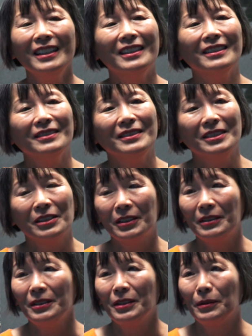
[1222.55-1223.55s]
Yeah. It's
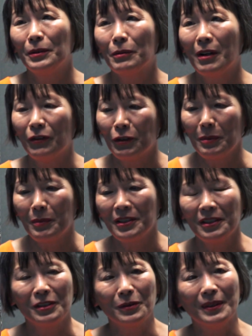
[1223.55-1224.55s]
they're all very
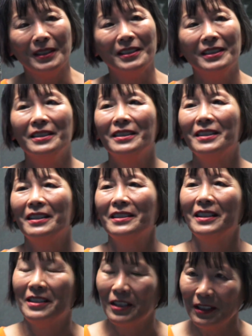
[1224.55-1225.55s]
business oriented, and they
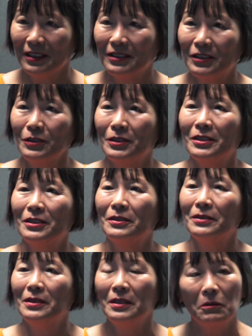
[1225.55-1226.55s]
say, sure.
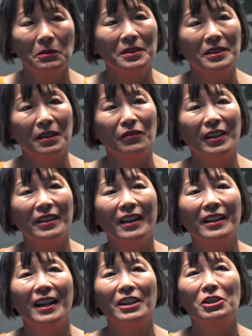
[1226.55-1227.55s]
So, stuff like
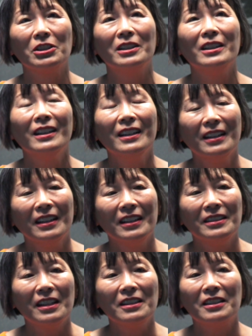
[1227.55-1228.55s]
that actually
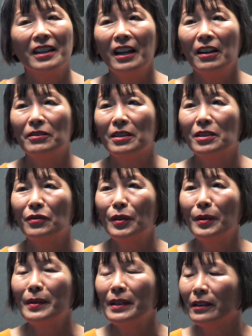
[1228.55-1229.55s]
does count. It's a
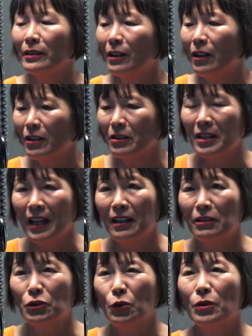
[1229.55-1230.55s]
very long
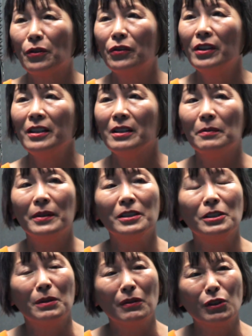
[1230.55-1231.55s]
tail sort of thing, but,
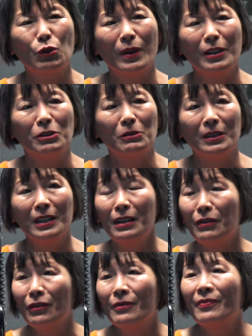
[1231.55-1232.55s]
every trace you
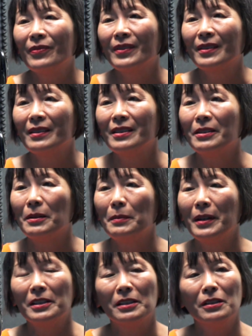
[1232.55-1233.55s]
leave,
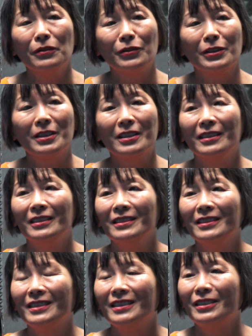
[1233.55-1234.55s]
makes a difference.
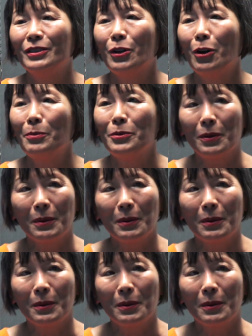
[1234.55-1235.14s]
You hope